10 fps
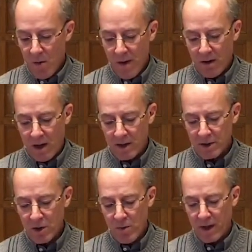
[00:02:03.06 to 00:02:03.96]
We are
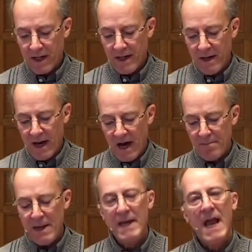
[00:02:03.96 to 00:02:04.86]
also working
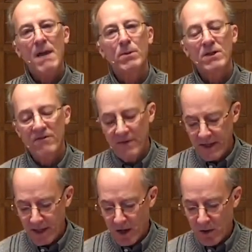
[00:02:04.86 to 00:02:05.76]
on being able to
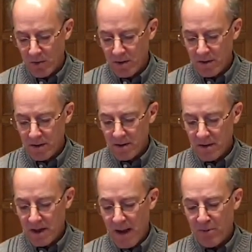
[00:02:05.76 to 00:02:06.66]
video
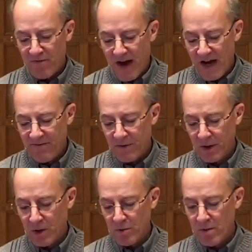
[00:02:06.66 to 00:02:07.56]
and provide for
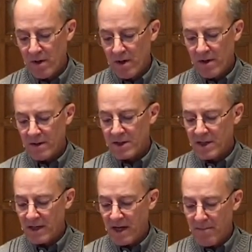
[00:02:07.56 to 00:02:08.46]
you the
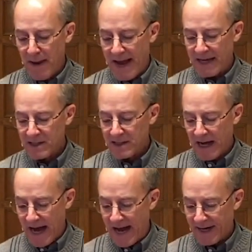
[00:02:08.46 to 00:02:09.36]
Sunday Mass
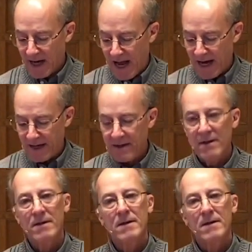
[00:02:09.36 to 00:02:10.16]
online.